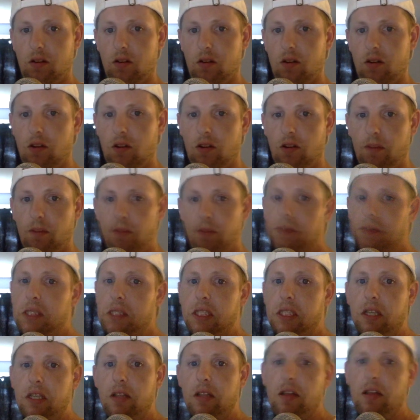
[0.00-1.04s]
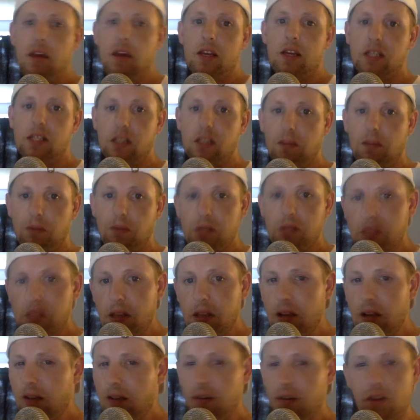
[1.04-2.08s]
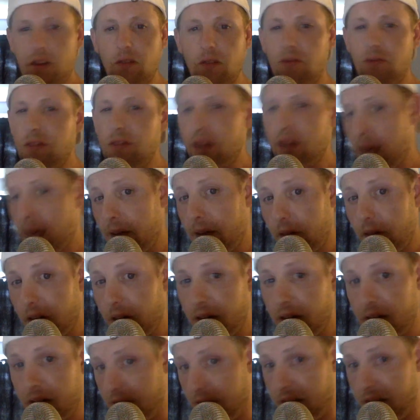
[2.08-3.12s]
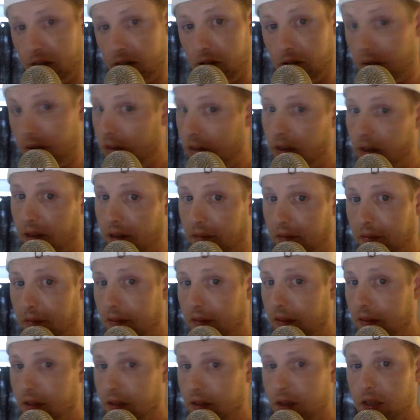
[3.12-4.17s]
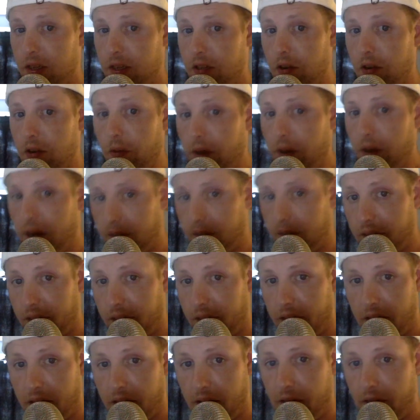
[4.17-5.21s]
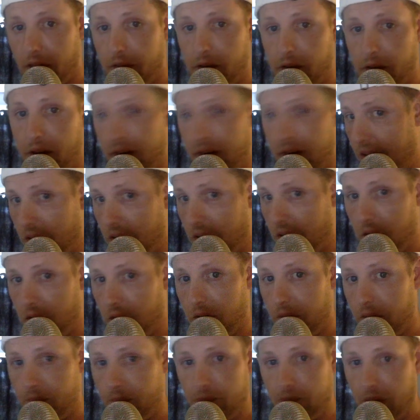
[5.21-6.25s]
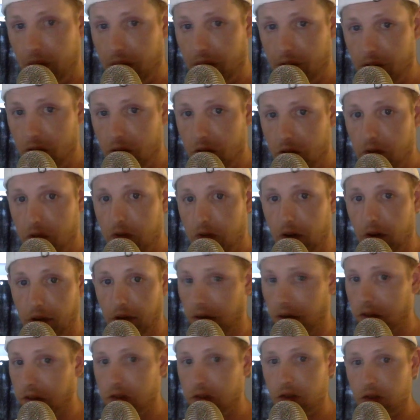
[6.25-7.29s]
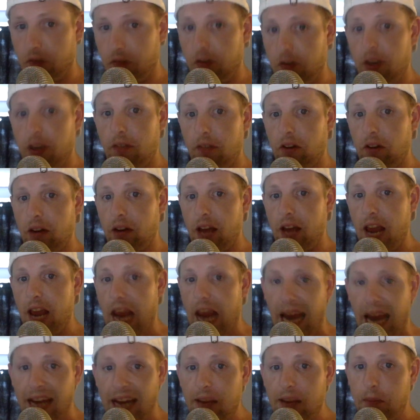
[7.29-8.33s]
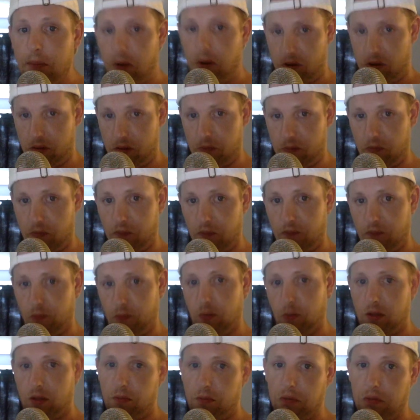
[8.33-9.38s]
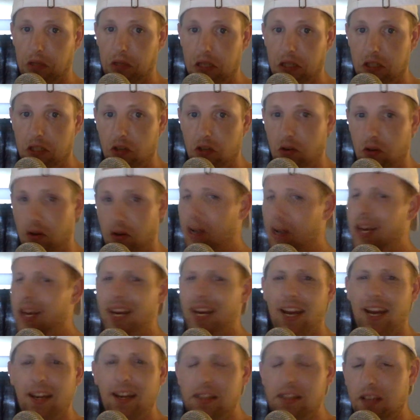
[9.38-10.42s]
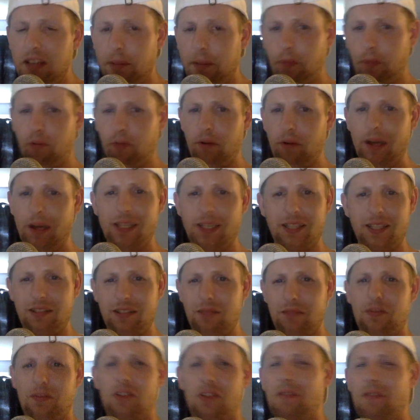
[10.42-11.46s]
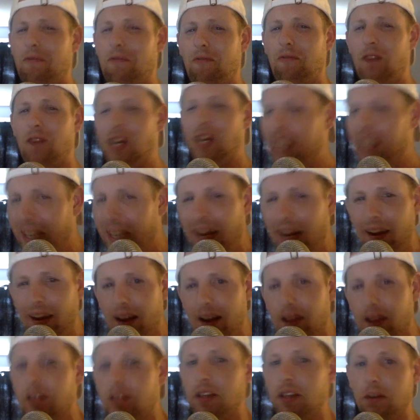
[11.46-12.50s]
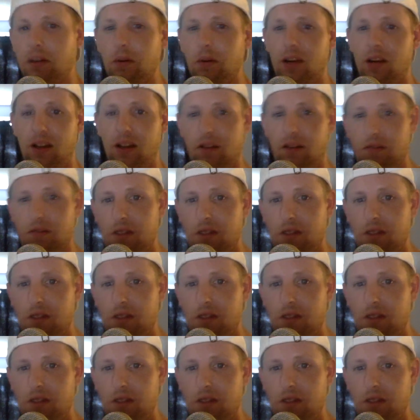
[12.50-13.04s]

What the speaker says: oh, the police did this and the police did that. You've never had that in your life. Don't act like you have. I know, I've known you for years. You've never had any problem with the police or any type of racism. Don't fucking act like you have.